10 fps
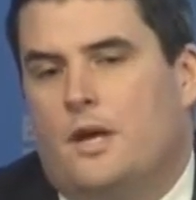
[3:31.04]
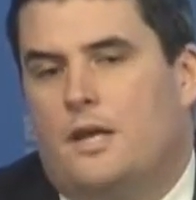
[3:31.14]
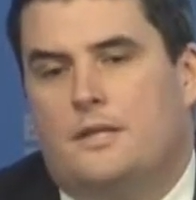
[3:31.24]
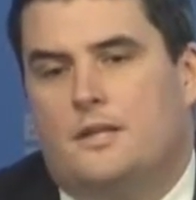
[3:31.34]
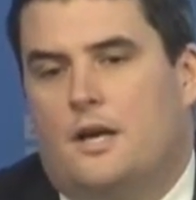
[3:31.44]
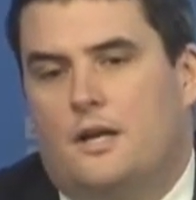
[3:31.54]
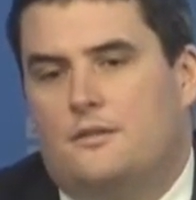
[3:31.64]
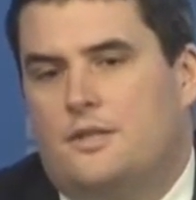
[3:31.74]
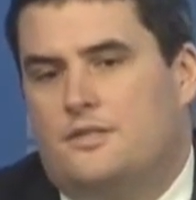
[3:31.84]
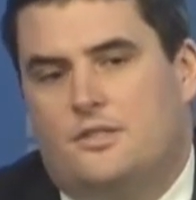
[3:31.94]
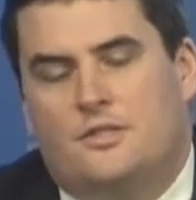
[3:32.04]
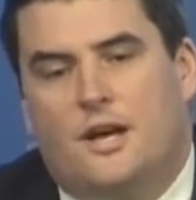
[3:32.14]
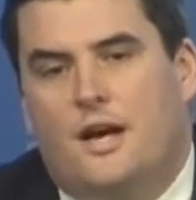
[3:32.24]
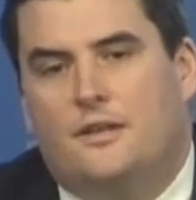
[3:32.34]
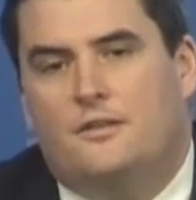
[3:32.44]
and uh, it's, just
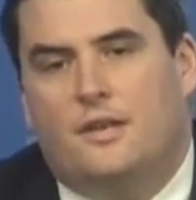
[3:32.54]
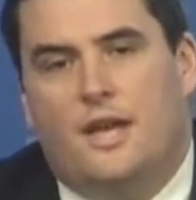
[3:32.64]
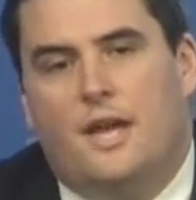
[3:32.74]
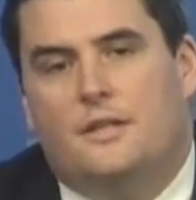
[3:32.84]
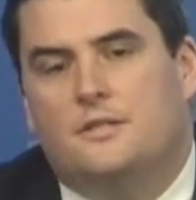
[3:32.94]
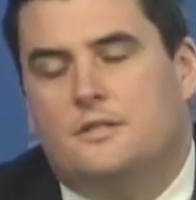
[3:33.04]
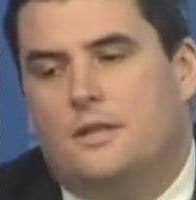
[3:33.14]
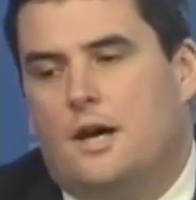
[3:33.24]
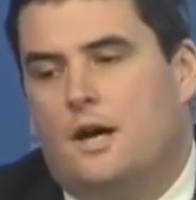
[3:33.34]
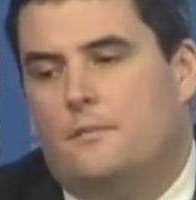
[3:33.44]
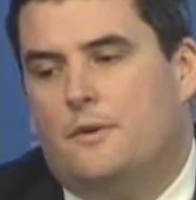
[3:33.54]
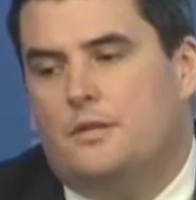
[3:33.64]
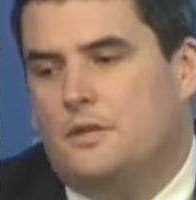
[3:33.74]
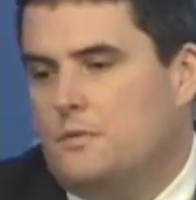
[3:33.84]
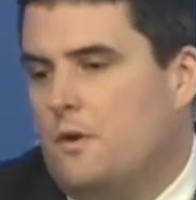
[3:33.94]
not the case. Um,
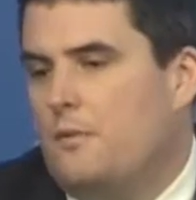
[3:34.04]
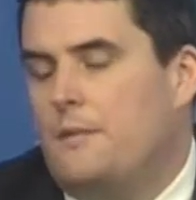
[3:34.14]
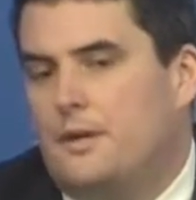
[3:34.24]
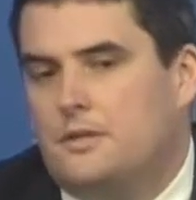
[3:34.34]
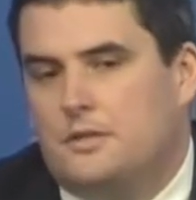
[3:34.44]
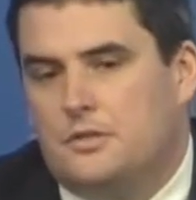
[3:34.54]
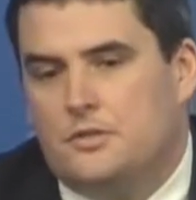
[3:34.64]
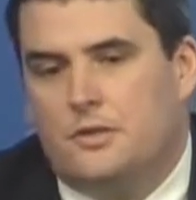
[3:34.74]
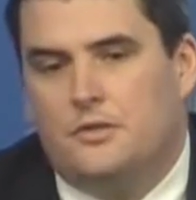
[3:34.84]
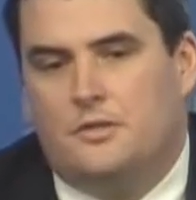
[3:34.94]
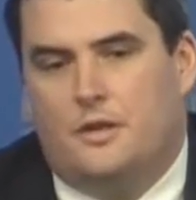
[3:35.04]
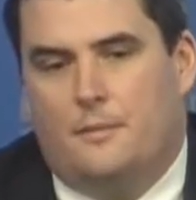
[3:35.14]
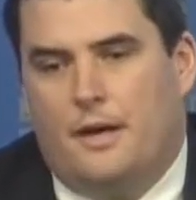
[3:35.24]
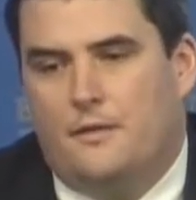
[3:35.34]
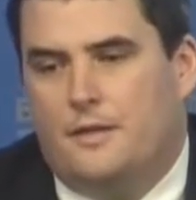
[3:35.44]
it's, it's one of my biggest concerns
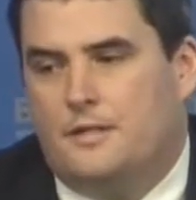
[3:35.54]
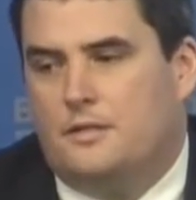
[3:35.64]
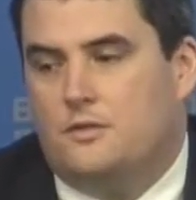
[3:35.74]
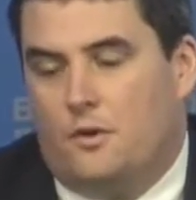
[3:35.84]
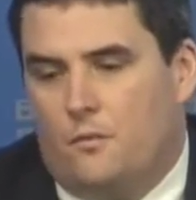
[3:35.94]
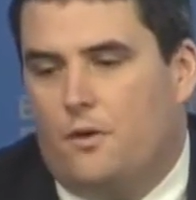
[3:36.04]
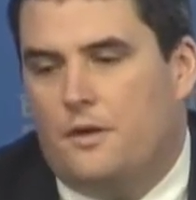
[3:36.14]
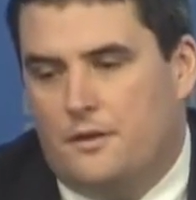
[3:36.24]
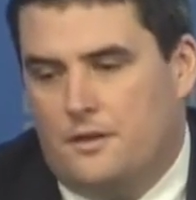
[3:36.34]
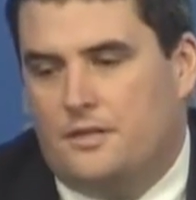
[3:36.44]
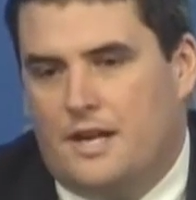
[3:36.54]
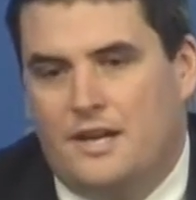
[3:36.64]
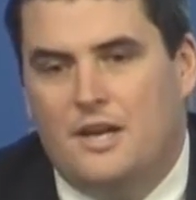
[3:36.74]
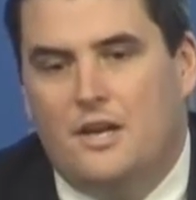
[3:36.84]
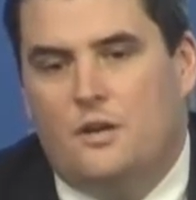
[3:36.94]
about this, and sort of one of the things
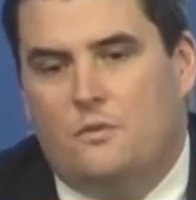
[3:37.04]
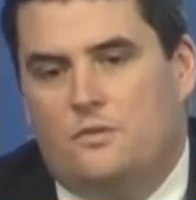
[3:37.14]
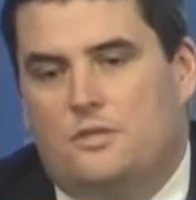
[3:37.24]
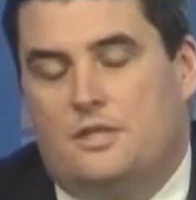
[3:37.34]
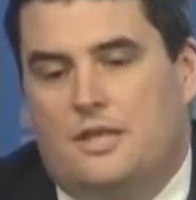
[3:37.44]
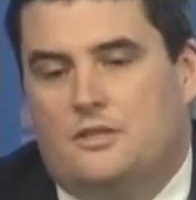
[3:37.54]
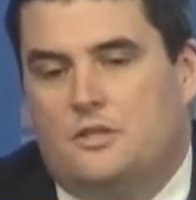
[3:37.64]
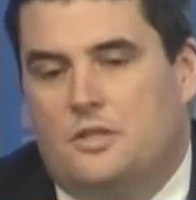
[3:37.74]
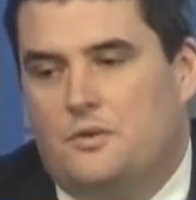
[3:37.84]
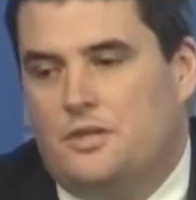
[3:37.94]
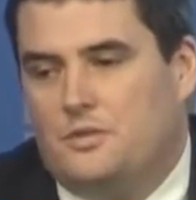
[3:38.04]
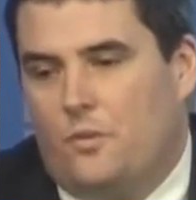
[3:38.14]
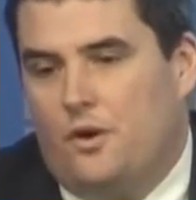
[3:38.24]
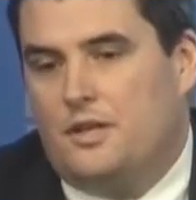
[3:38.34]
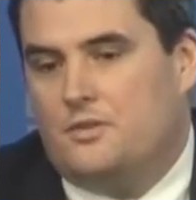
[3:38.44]
I seek to do in this
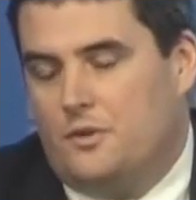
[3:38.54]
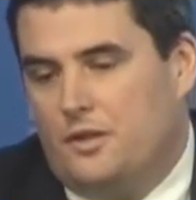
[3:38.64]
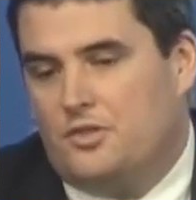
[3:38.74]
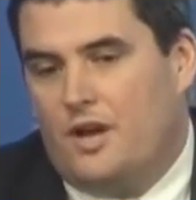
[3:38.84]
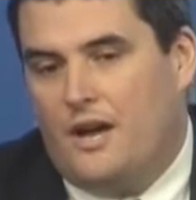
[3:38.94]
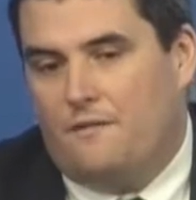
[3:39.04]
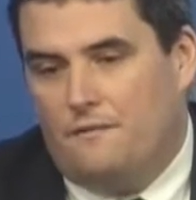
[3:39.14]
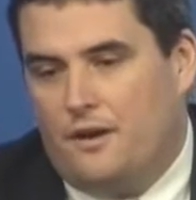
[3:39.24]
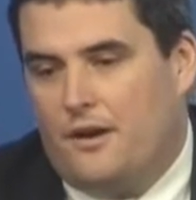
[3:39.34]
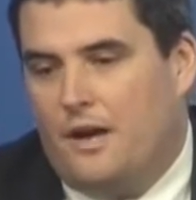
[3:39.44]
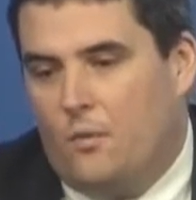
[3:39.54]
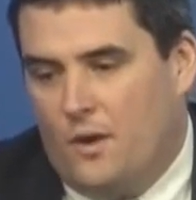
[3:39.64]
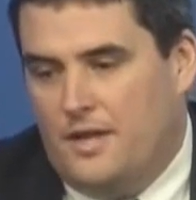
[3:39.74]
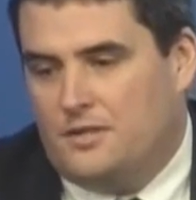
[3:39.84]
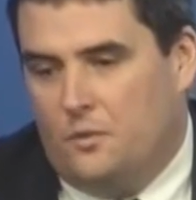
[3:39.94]
work is really try to figure out
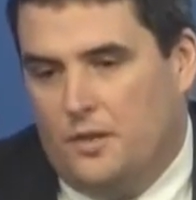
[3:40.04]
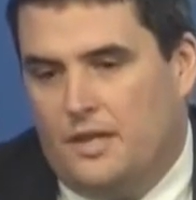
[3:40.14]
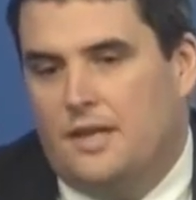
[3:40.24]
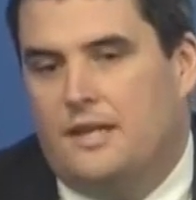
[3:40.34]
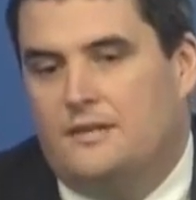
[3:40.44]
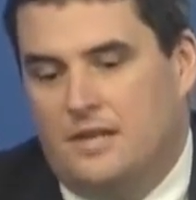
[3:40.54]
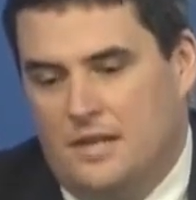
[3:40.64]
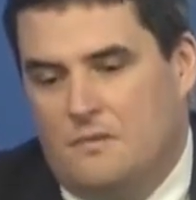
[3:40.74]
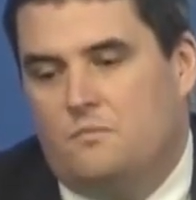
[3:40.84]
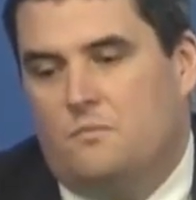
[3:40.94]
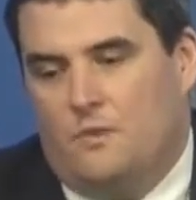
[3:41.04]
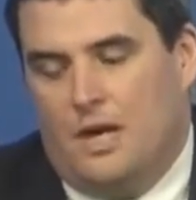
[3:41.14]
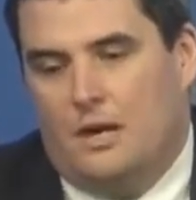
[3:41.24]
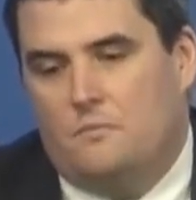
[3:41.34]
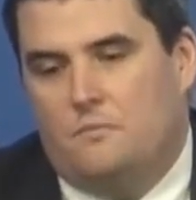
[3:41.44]
ways that we can
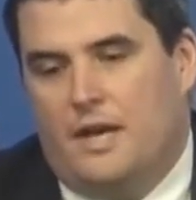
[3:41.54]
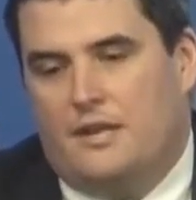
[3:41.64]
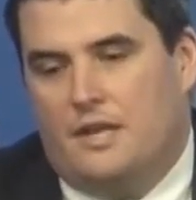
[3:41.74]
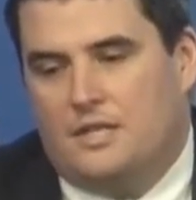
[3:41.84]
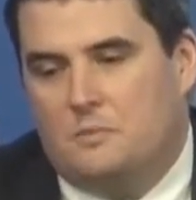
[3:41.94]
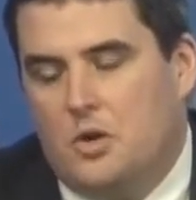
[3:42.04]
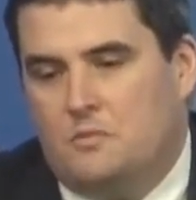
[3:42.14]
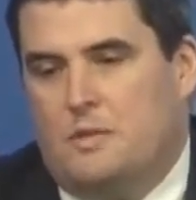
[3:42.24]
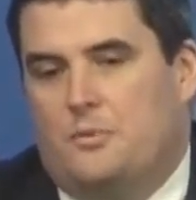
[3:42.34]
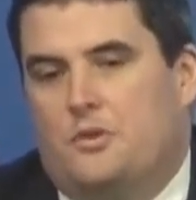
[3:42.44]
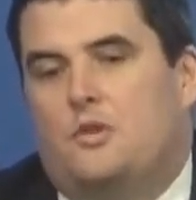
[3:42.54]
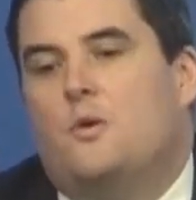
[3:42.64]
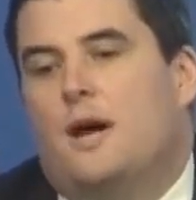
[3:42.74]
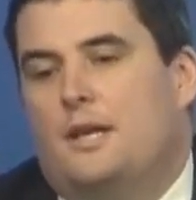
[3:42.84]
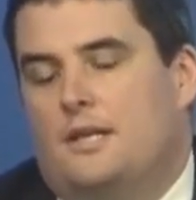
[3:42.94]
uh, e expose people to
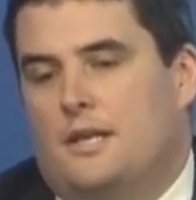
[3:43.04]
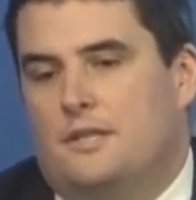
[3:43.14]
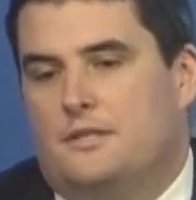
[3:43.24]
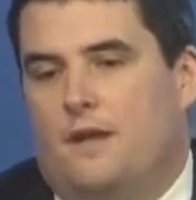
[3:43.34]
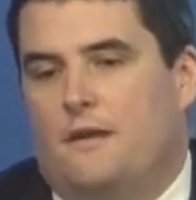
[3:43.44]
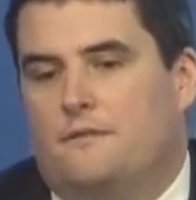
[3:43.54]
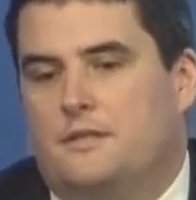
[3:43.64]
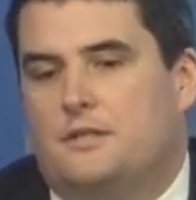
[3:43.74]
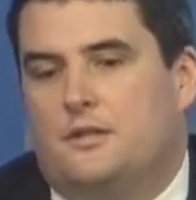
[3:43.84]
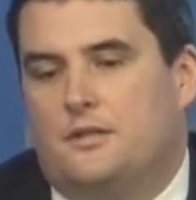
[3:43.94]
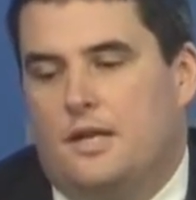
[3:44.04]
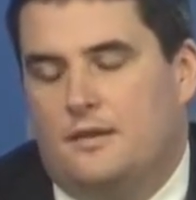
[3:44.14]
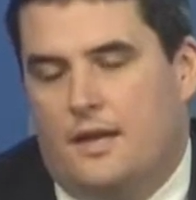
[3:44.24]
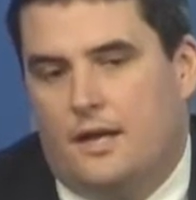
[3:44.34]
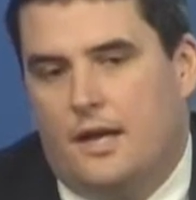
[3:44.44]
new ideas and, and,
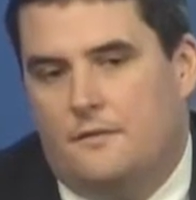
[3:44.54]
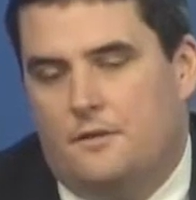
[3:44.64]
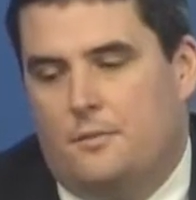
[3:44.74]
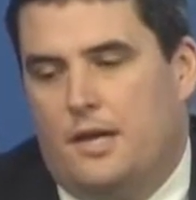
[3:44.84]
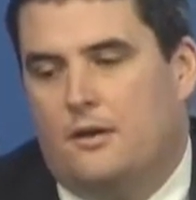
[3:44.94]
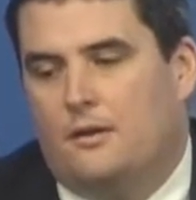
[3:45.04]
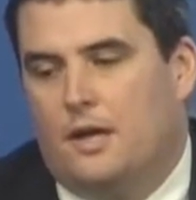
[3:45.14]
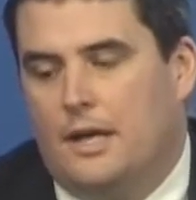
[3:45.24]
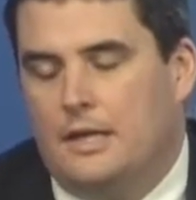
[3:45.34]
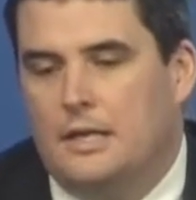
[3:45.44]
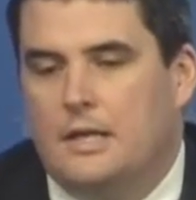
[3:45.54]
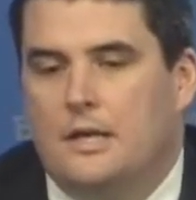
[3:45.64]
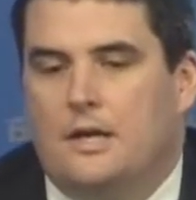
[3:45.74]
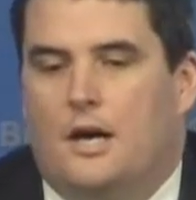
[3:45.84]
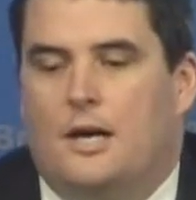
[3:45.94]
facilitate that kind of debate online.
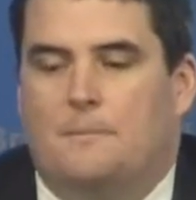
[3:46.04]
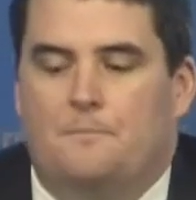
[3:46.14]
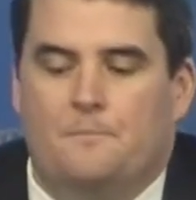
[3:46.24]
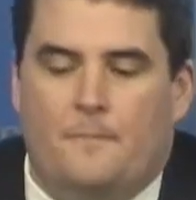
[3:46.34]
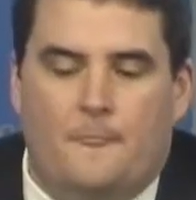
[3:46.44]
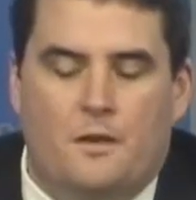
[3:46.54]
Um,